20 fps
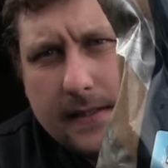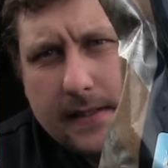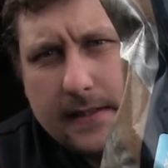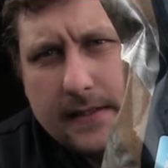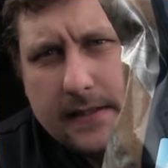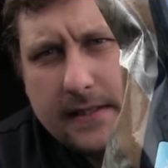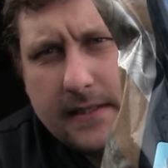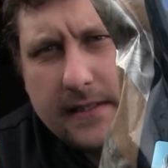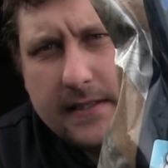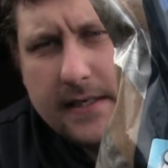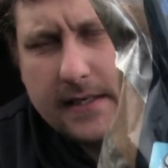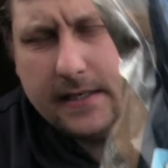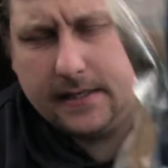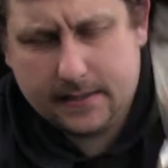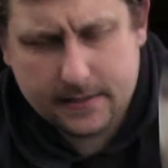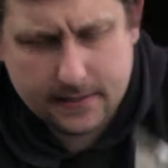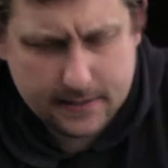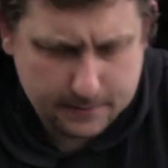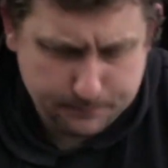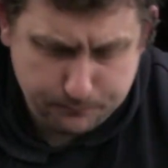As you can see,
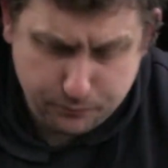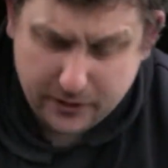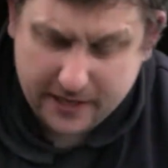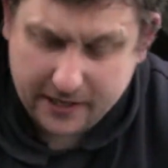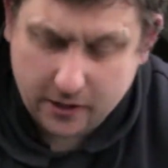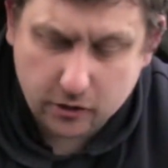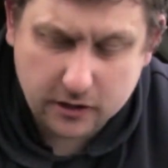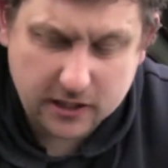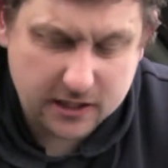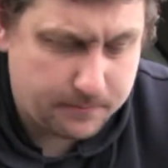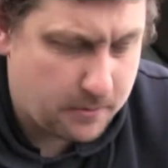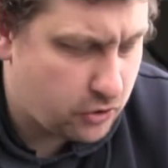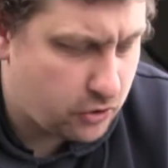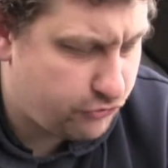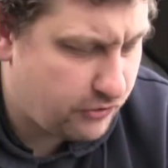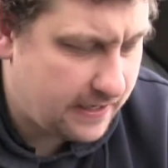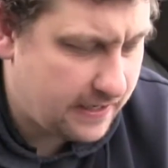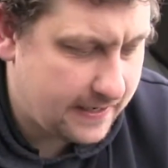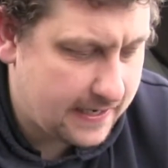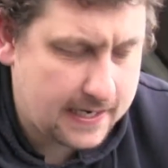it's pretty good, it
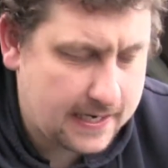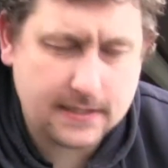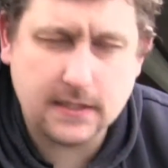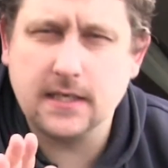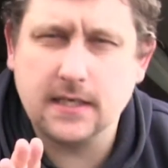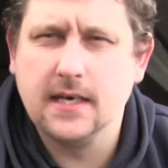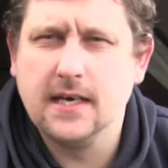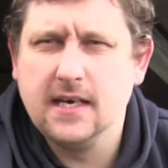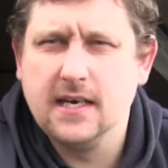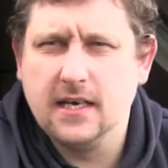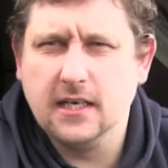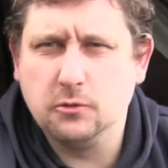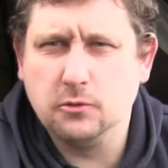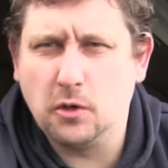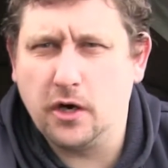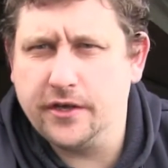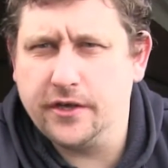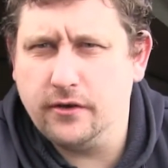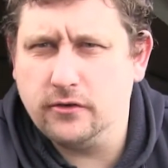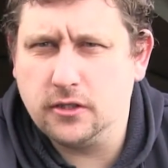smells really nice. It's
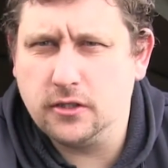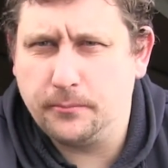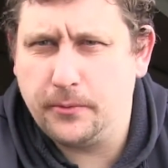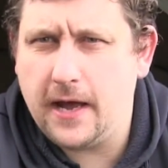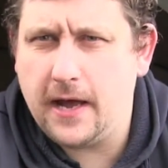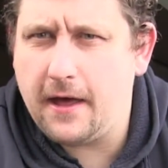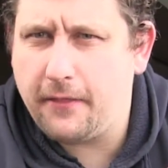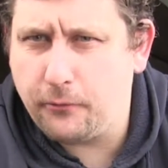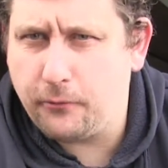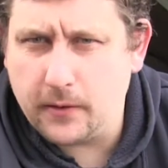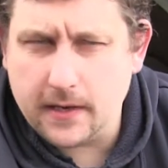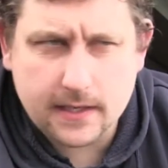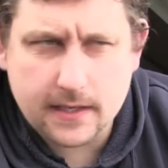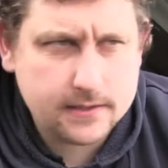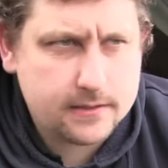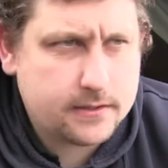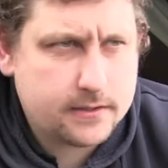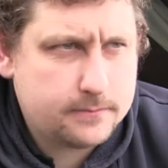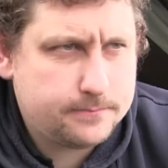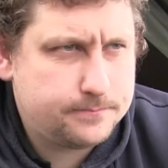what I used up at
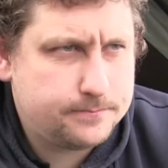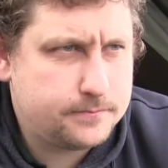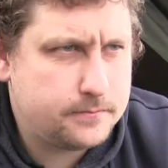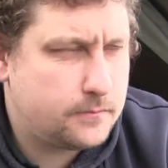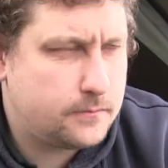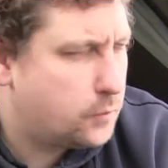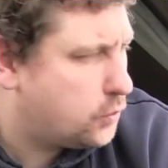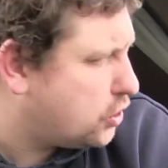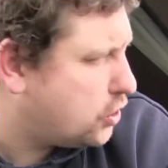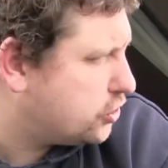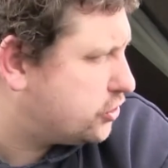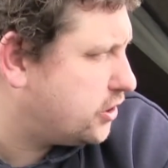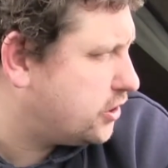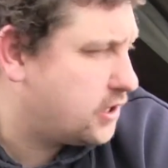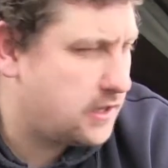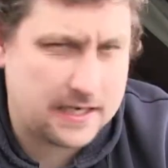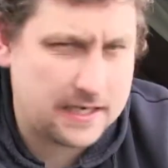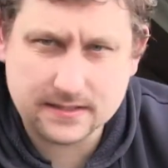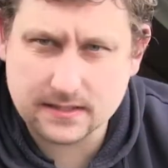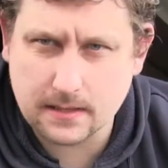FO8 water
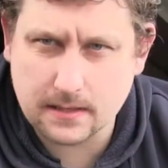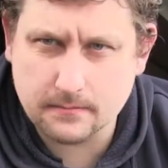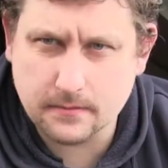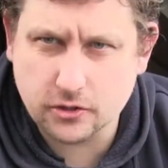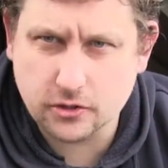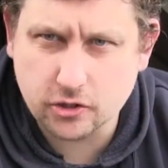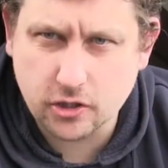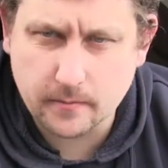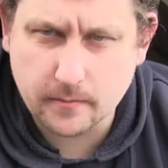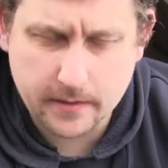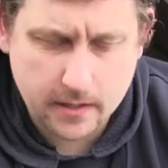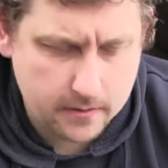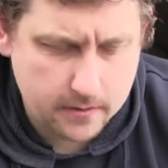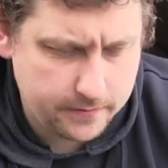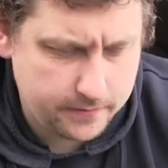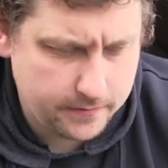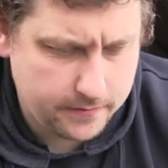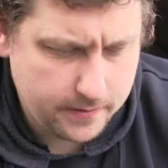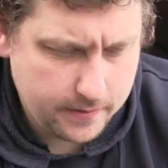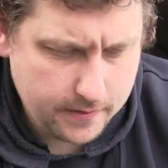last time you saw me
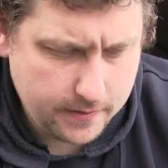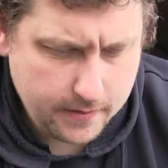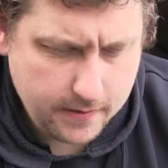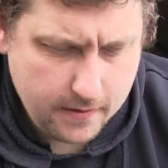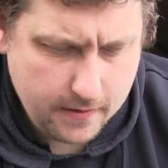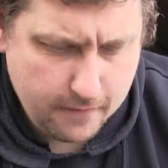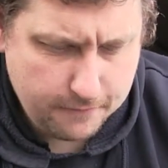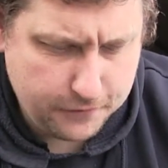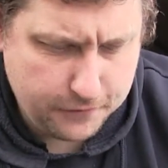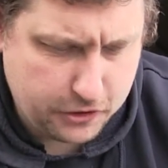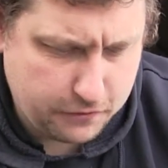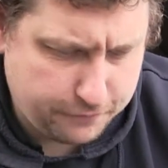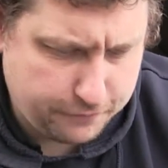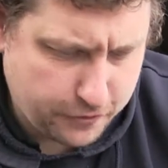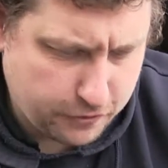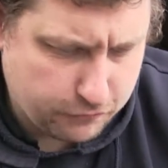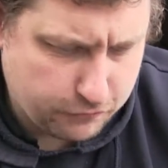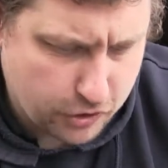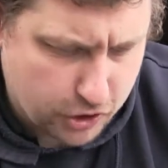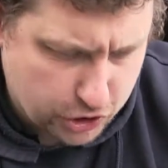on fishing
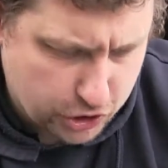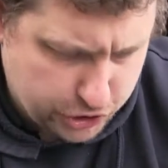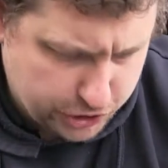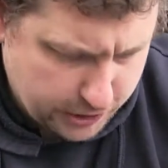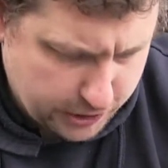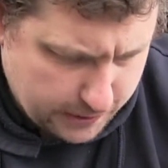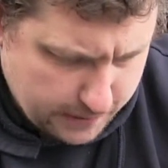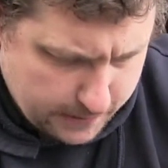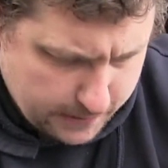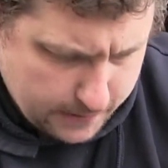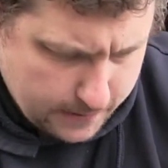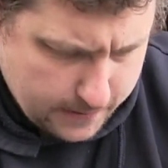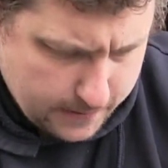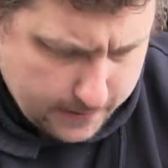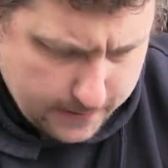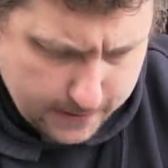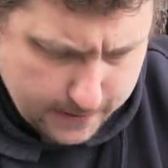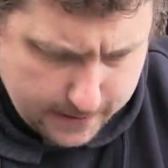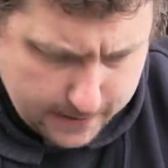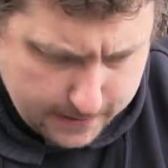for the roach.
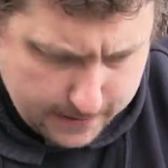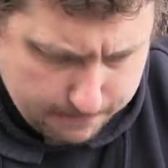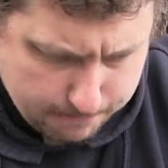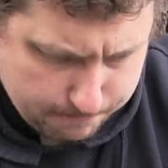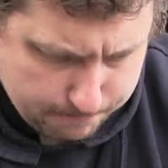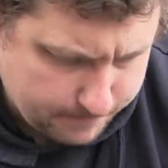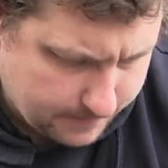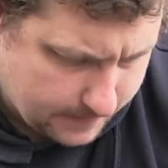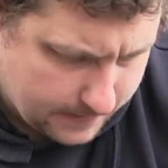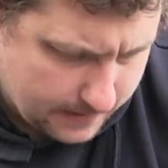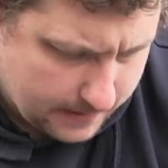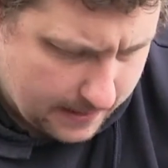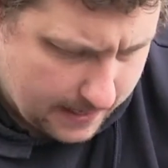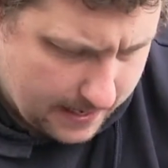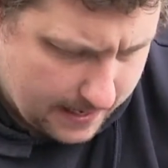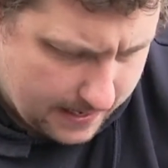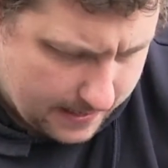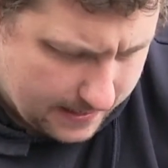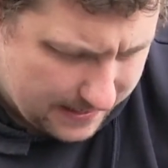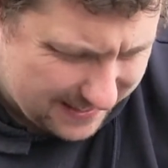
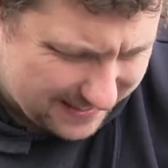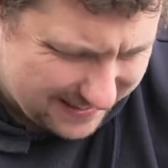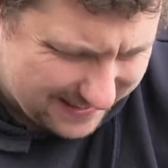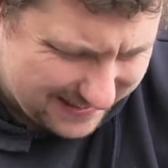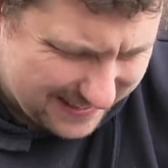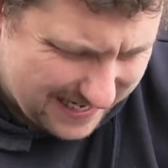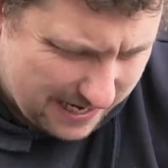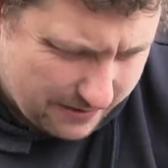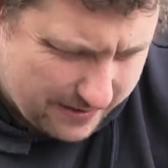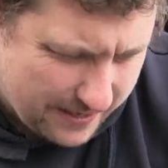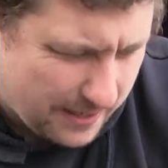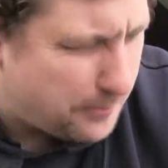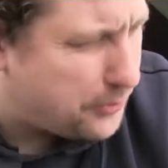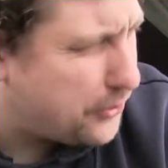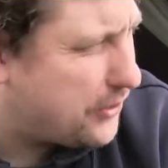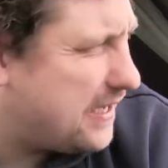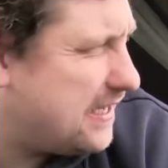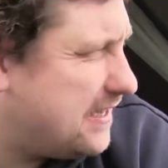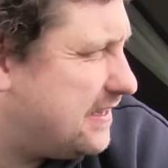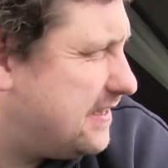How can I
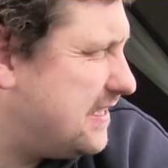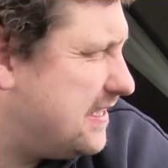put it?